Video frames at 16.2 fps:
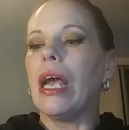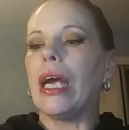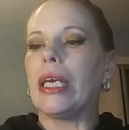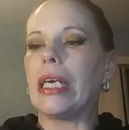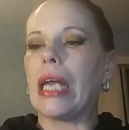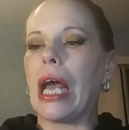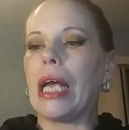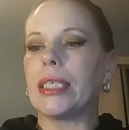
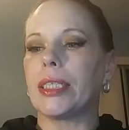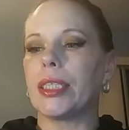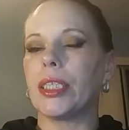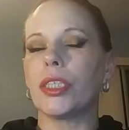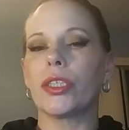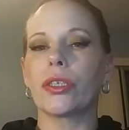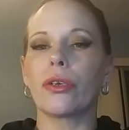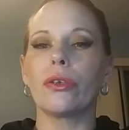And
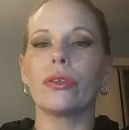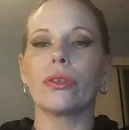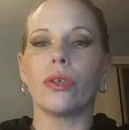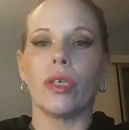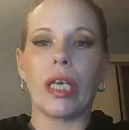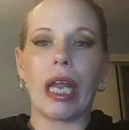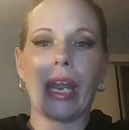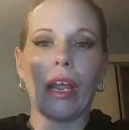essence goes
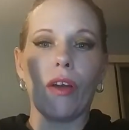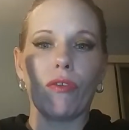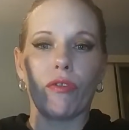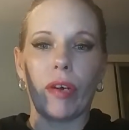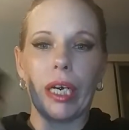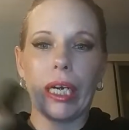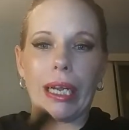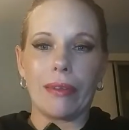on
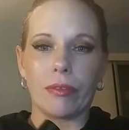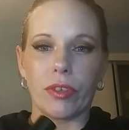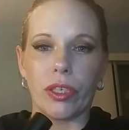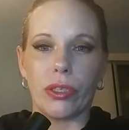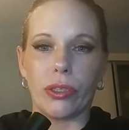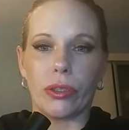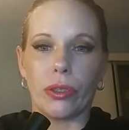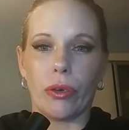right after
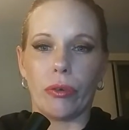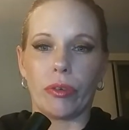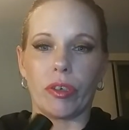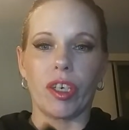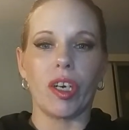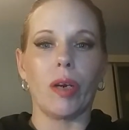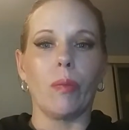your toner.